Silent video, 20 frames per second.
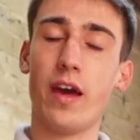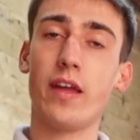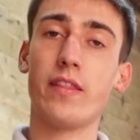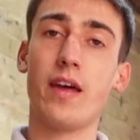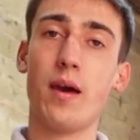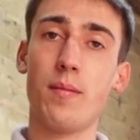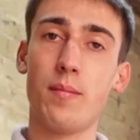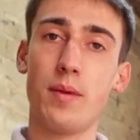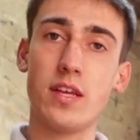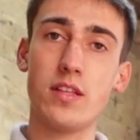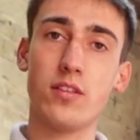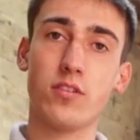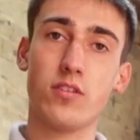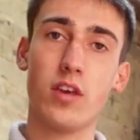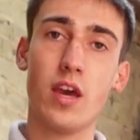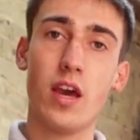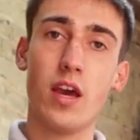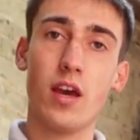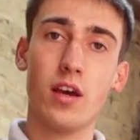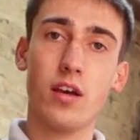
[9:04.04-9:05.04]
and that means
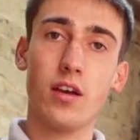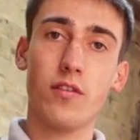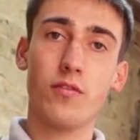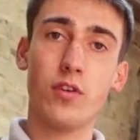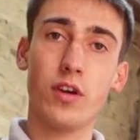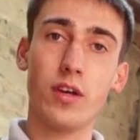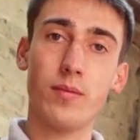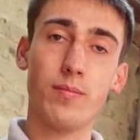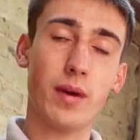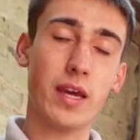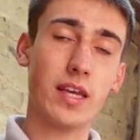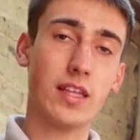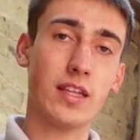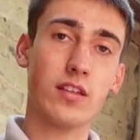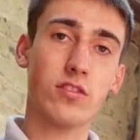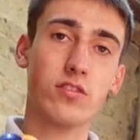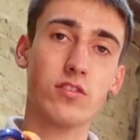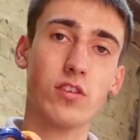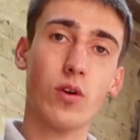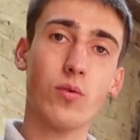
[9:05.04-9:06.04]
make it
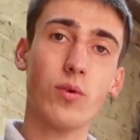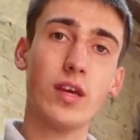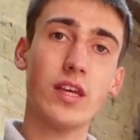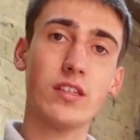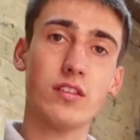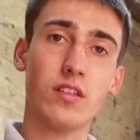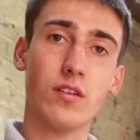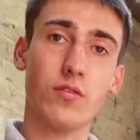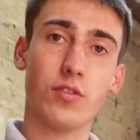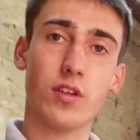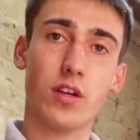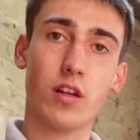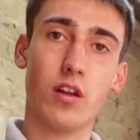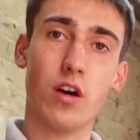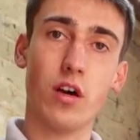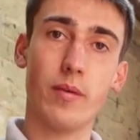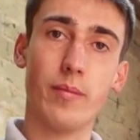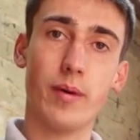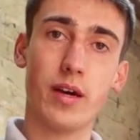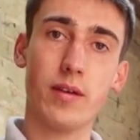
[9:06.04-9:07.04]
so easy for the
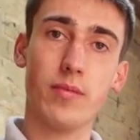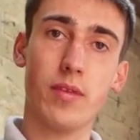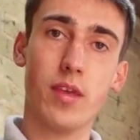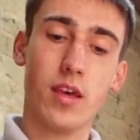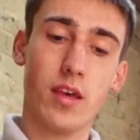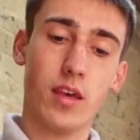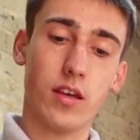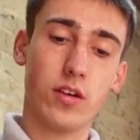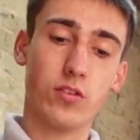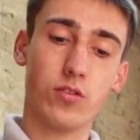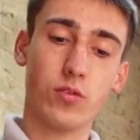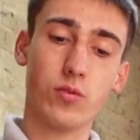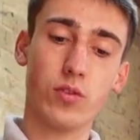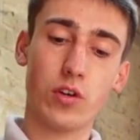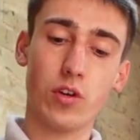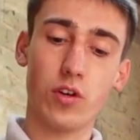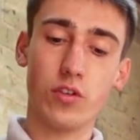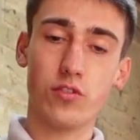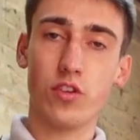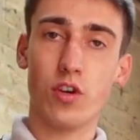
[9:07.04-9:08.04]
climber, because all they've
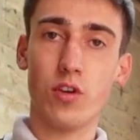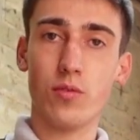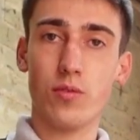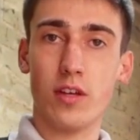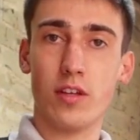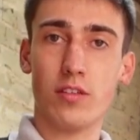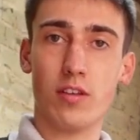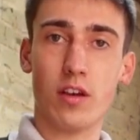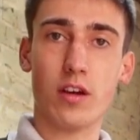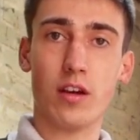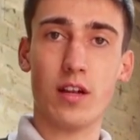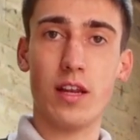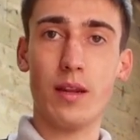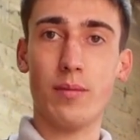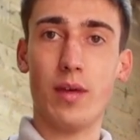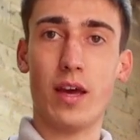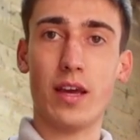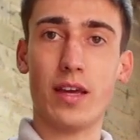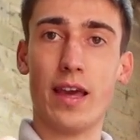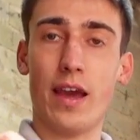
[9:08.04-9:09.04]
got to do is unclip
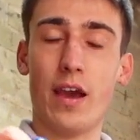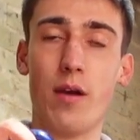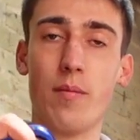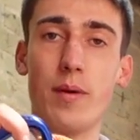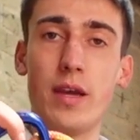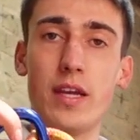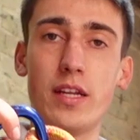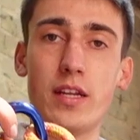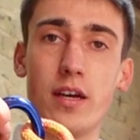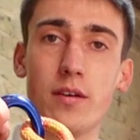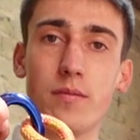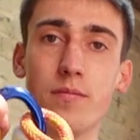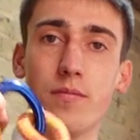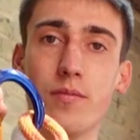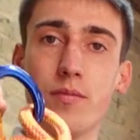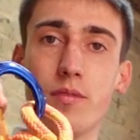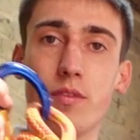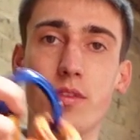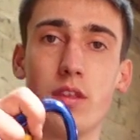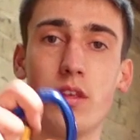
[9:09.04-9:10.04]
that carabiner
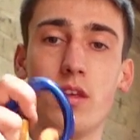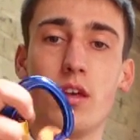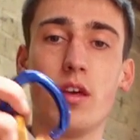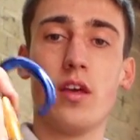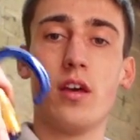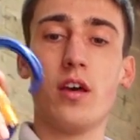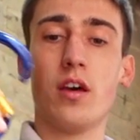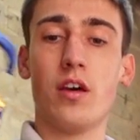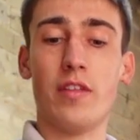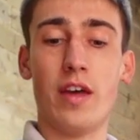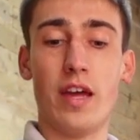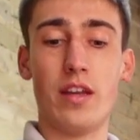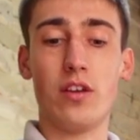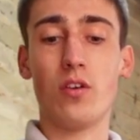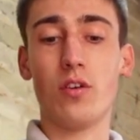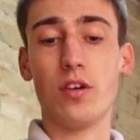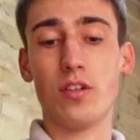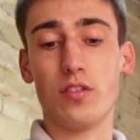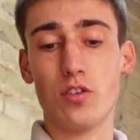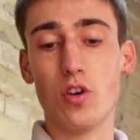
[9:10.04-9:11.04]
and that
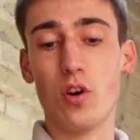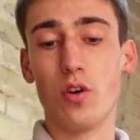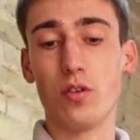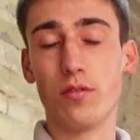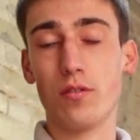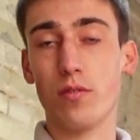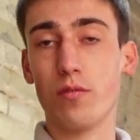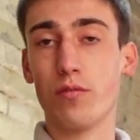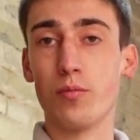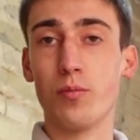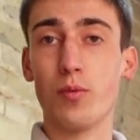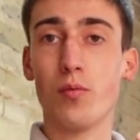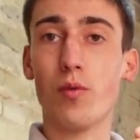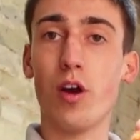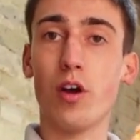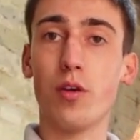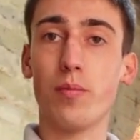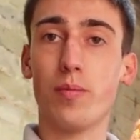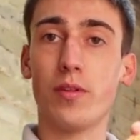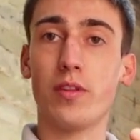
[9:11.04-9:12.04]
knot is gone from the
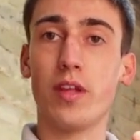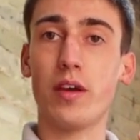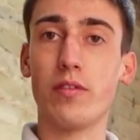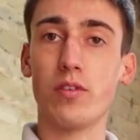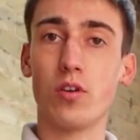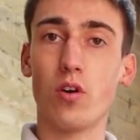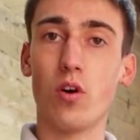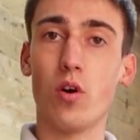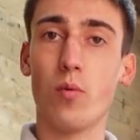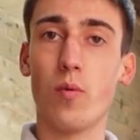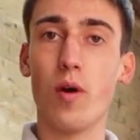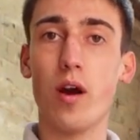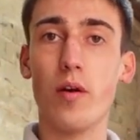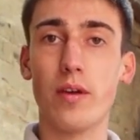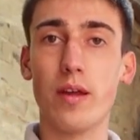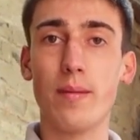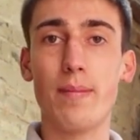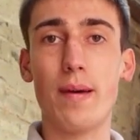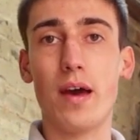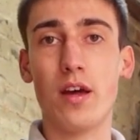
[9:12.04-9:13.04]
rope, and they haven't got to worry
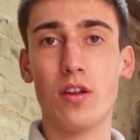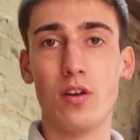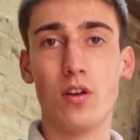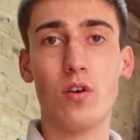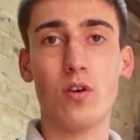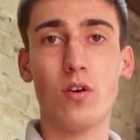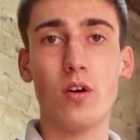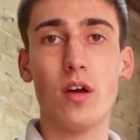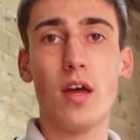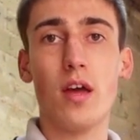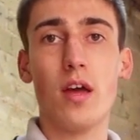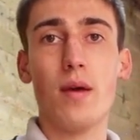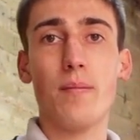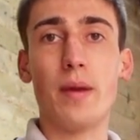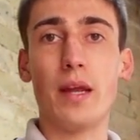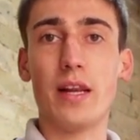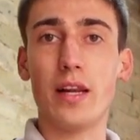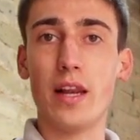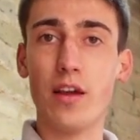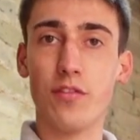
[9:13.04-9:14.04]
about a knot
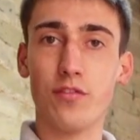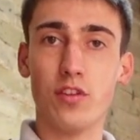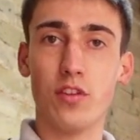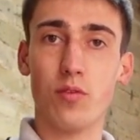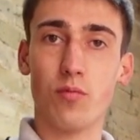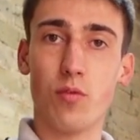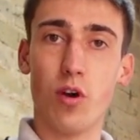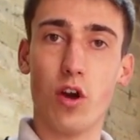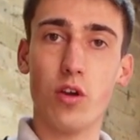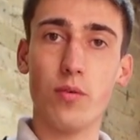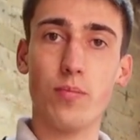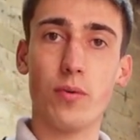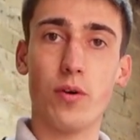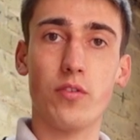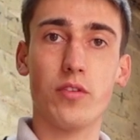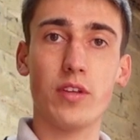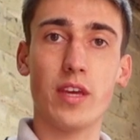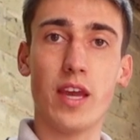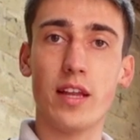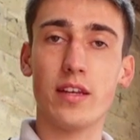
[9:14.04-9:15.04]
being left in the rope on
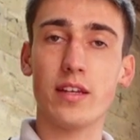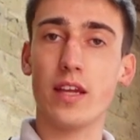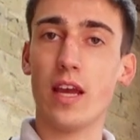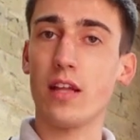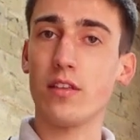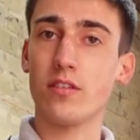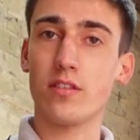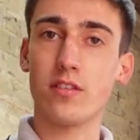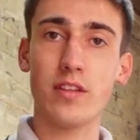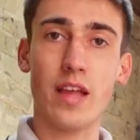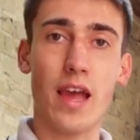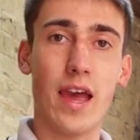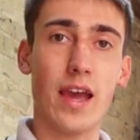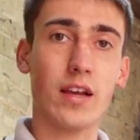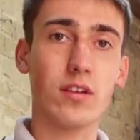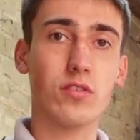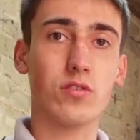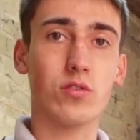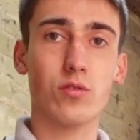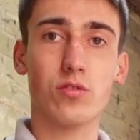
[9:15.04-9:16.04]
the end getting
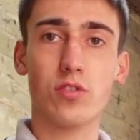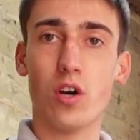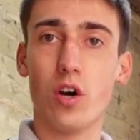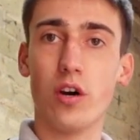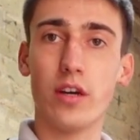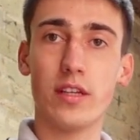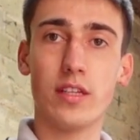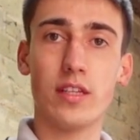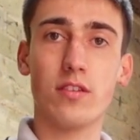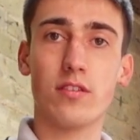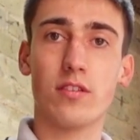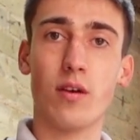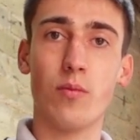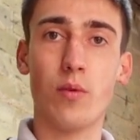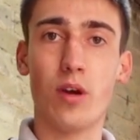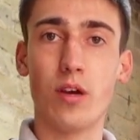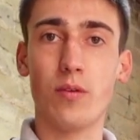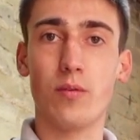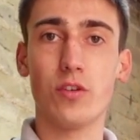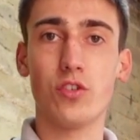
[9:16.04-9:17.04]
snagged or tied in
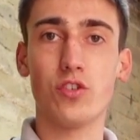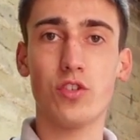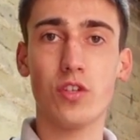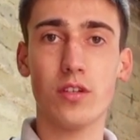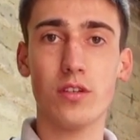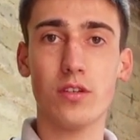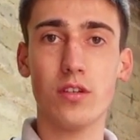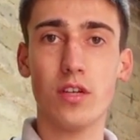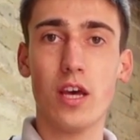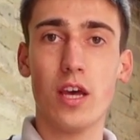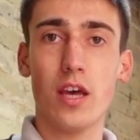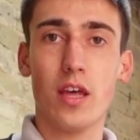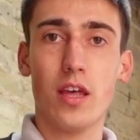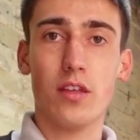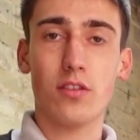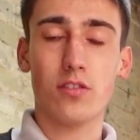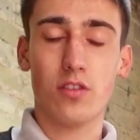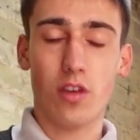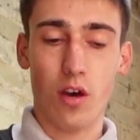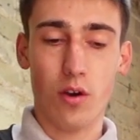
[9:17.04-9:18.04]
somewhere which shouldn't.
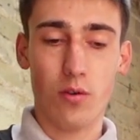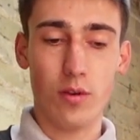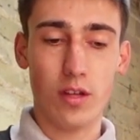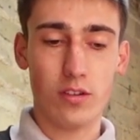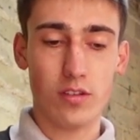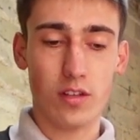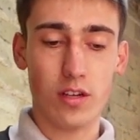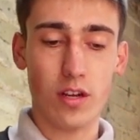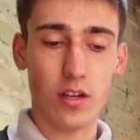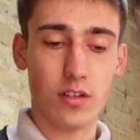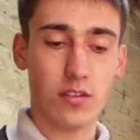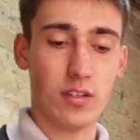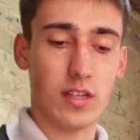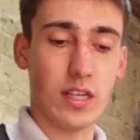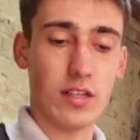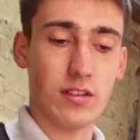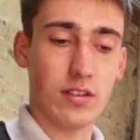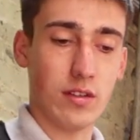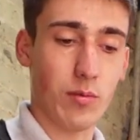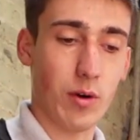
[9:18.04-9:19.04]
So it's a nice and
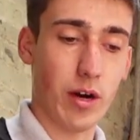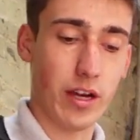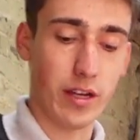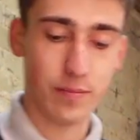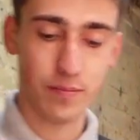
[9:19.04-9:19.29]
easy way.